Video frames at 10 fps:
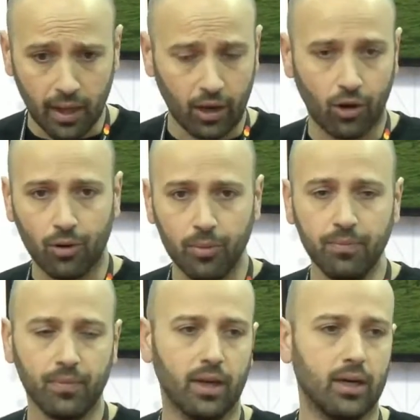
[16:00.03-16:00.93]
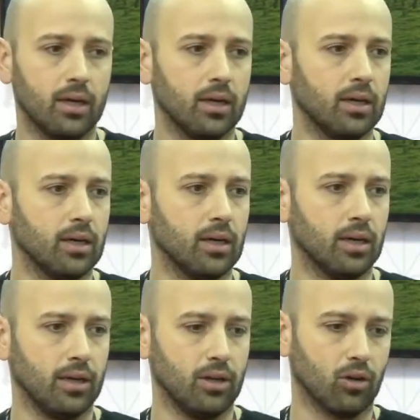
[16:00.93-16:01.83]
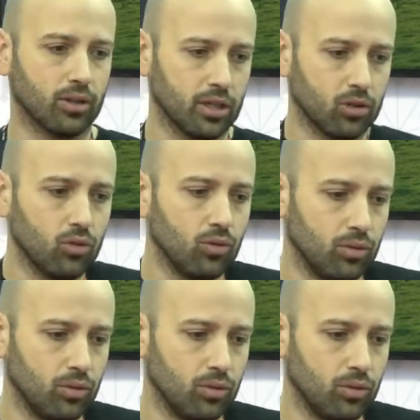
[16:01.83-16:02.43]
economy, in order to